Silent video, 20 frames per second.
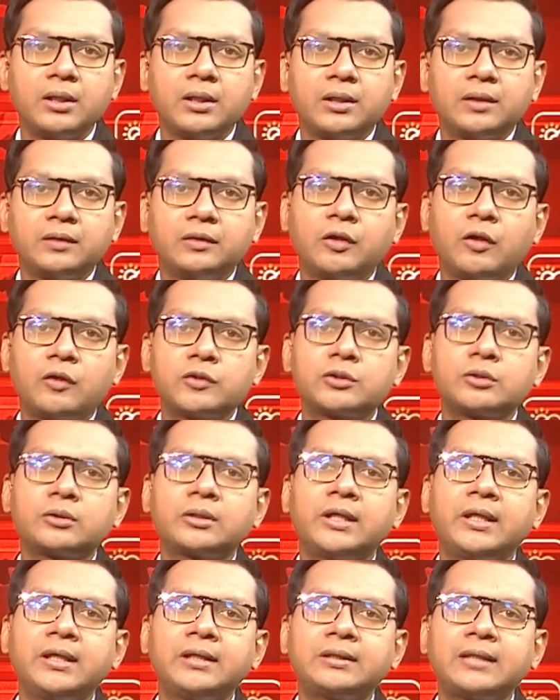They also
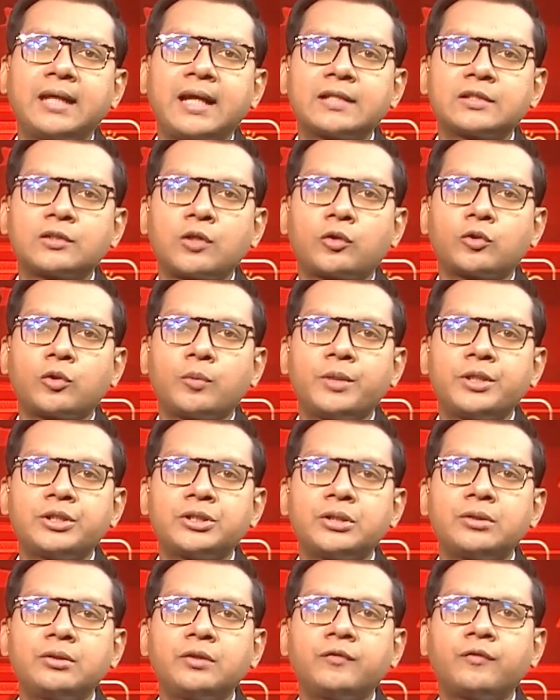think tax
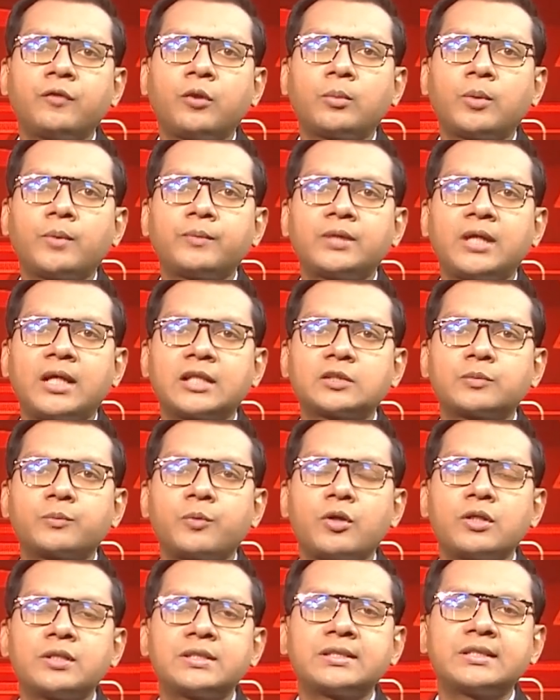automation, reform of tax
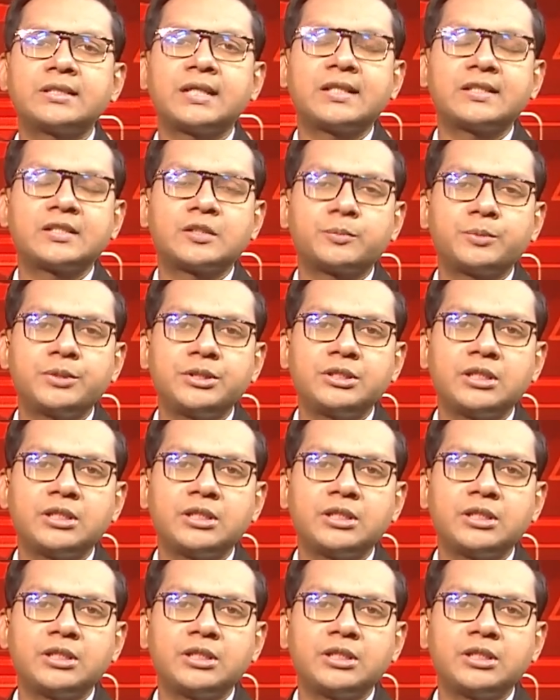policy and speedy